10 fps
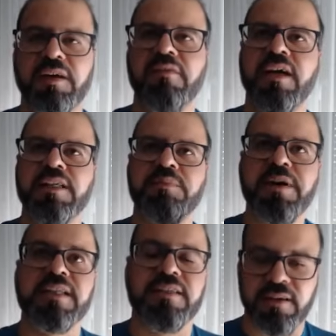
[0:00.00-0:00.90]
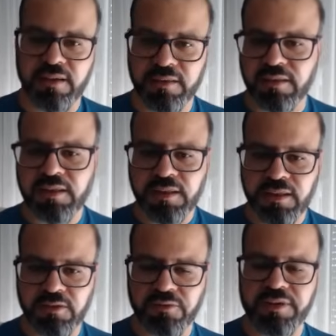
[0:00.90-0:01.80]
express rather
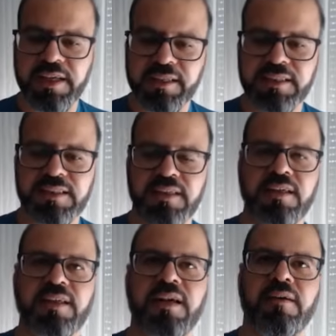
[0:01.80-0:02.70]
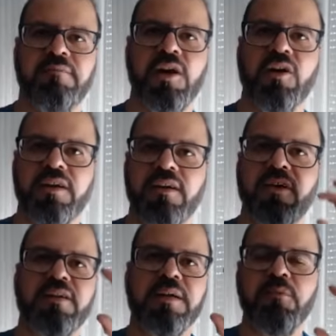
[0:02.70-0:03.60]
our feelings,
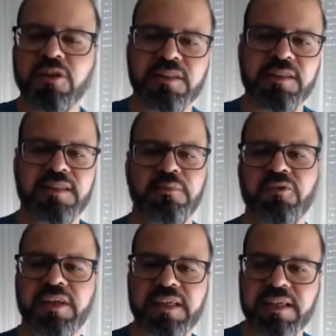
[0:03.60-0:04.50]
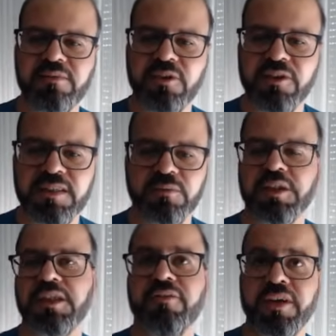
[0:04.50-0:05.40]
or demonstrate some of the keywords
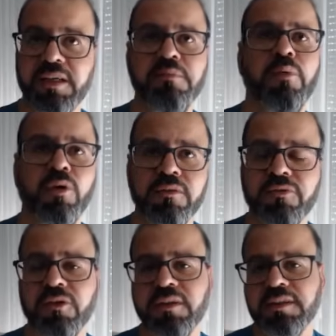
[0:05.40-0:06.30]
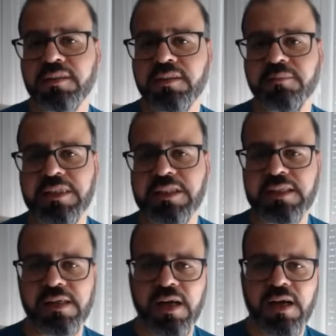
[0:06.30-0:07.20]
which are really important for a certain
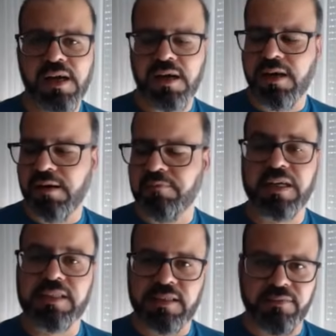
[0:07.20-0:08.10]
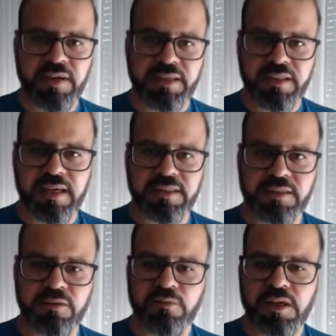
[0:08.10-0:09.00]
meeting, and stuff like that.
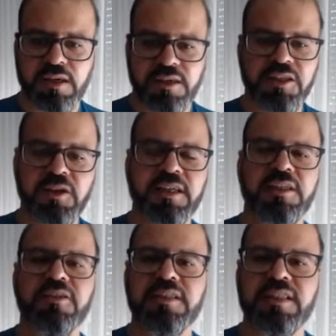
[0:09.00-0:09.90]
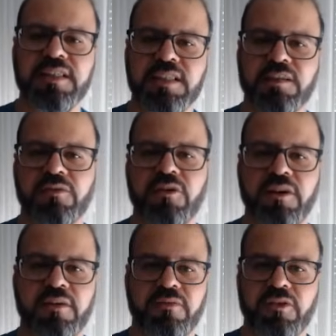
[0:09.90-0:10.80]
So you can use this for
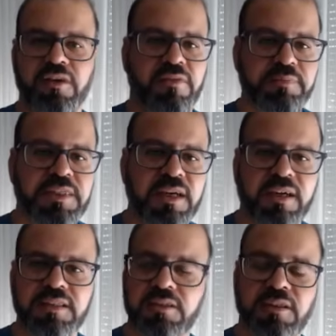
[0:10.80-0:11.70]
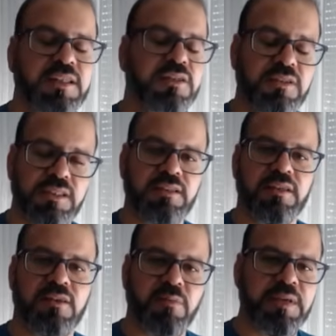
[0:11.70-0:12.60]
your websites. You can use it to
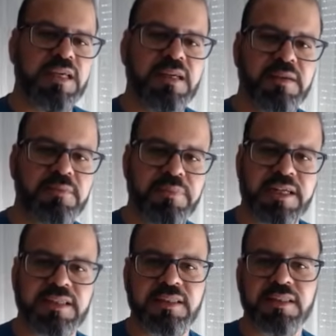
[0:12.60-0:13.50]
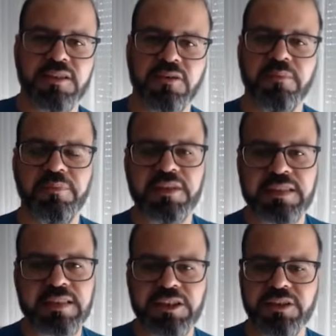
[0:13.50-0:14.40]
copy and paste it into your
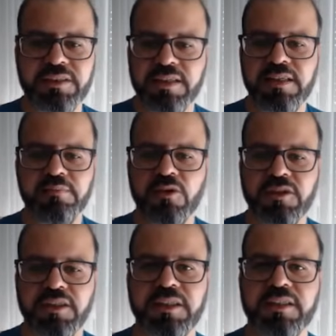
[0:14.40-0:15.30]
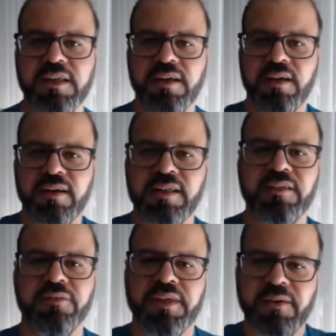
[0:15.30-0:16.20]
presentations and demonstrate kind
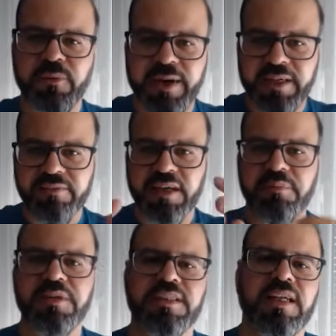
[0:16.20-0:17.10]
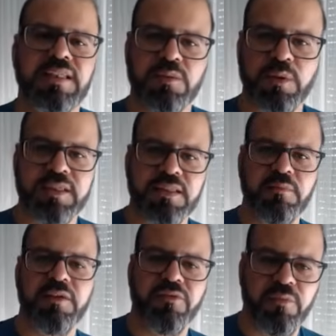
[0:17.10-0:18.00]
of in a very precise way some
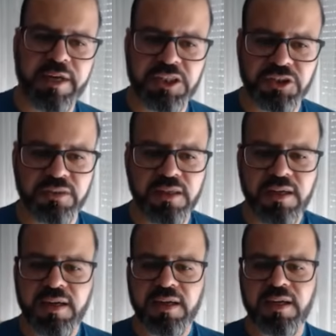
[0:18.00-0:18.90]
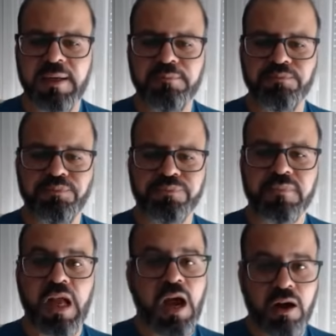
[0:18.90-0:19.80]
information.
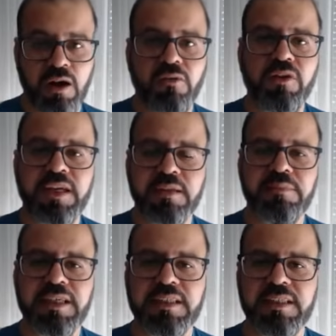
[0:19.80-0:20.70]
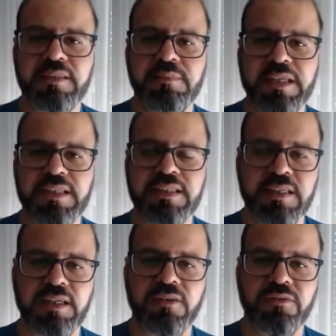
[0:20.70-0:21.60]
How we can make this
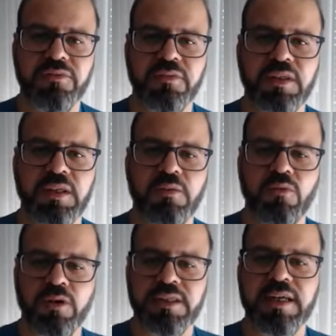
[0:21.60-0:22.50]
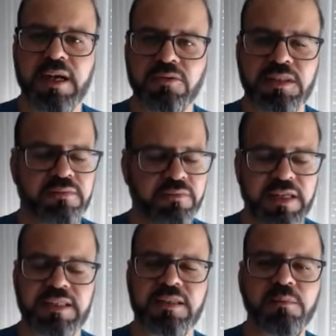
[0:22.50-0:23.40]
kind of word clouds
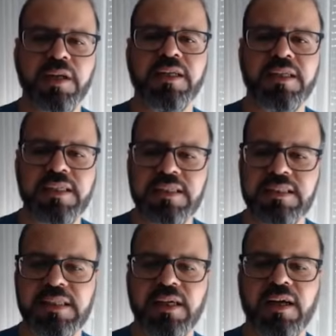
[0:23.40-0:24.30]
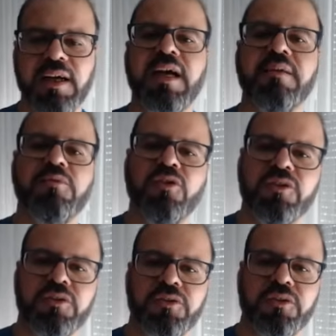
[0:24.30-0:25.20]
very simple and easy. I'm
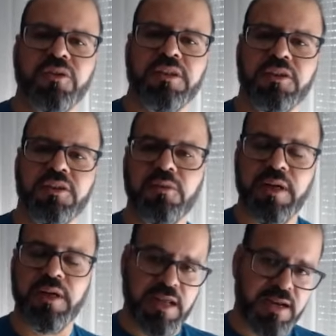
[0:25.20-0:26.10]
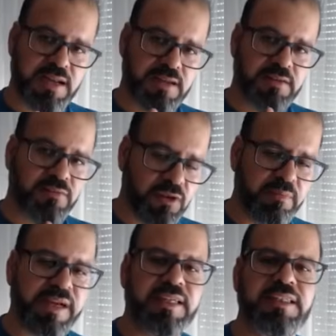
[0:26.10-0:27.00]
going to show it to you, and we'll
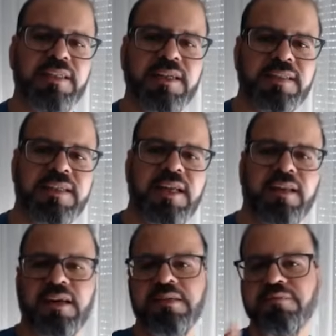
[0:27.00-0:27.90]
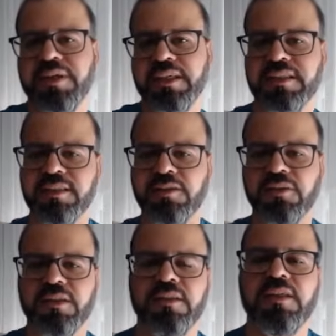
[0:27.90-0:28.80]
make it in Excel and bring it into the